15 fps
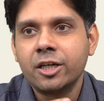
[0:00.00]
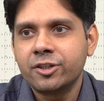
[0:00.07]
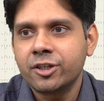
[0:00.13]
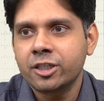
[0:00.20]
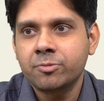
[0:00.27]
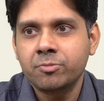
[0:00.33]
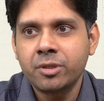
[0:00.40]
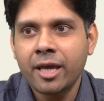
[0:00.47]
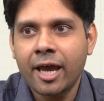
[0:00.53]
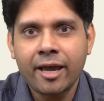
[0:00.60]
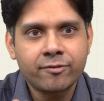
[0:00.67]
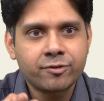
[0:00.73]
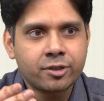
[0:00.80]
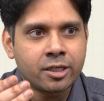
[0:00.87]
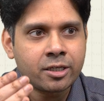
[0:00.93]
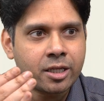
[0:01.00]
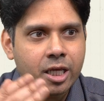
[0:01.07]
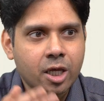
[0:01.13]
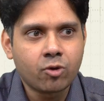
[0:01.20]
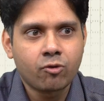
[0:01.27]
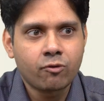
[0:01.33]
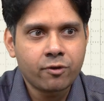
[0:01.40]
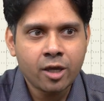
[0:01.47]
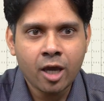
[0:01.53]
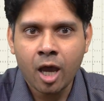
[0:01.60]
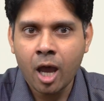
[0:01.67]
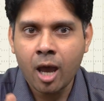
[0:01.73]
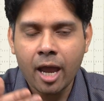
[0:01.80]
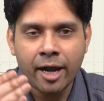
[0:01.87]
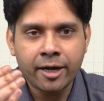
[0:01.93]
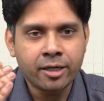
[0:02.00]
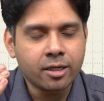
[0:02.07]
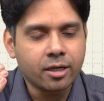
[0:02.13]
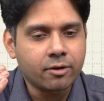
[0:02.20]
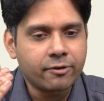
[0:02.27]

Trust me, I have seen IQVIA and